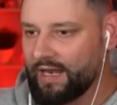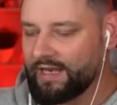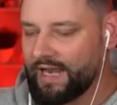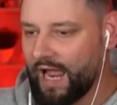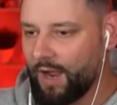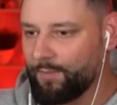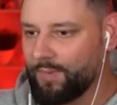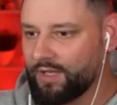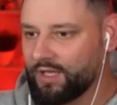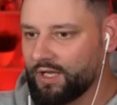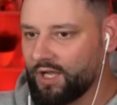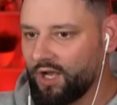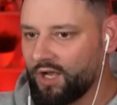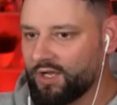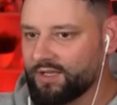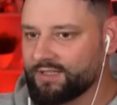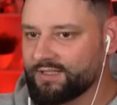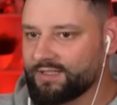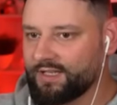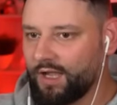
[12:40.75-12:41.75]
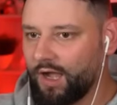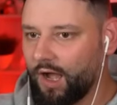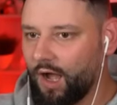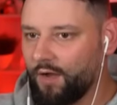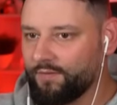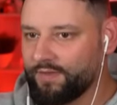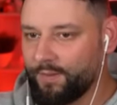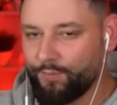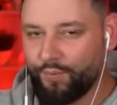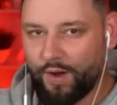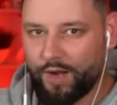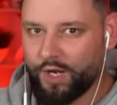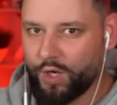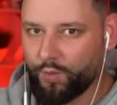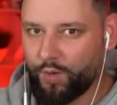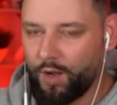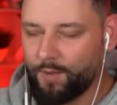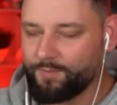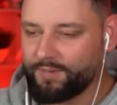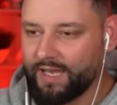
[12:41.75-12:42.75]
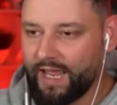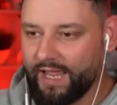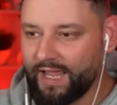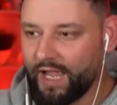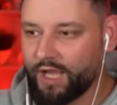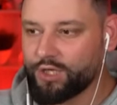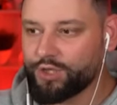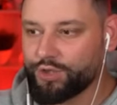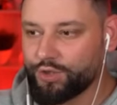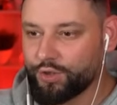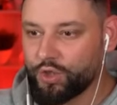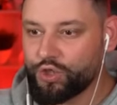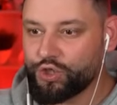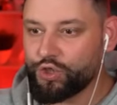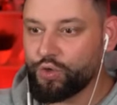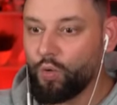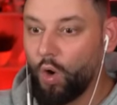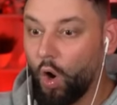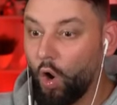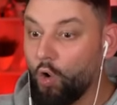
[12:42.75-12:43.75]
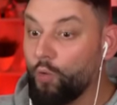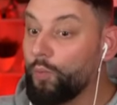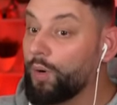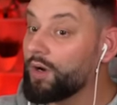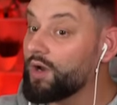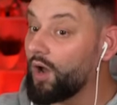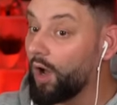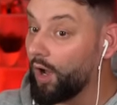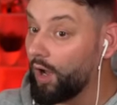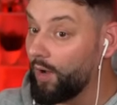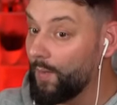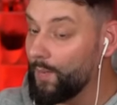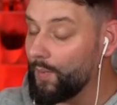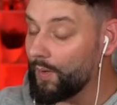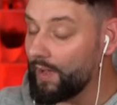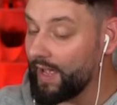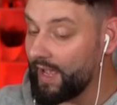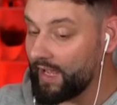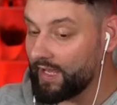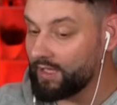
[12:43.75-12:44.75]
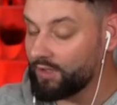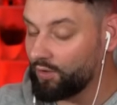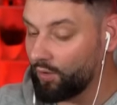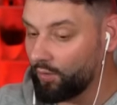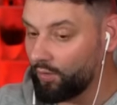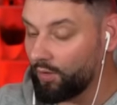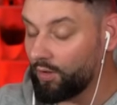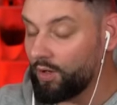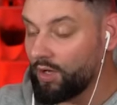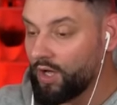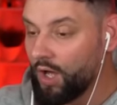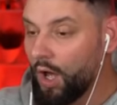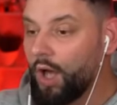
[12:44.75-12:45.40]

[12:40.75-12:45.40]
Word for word: Now, because of the brand new update, as soon as you open up a door,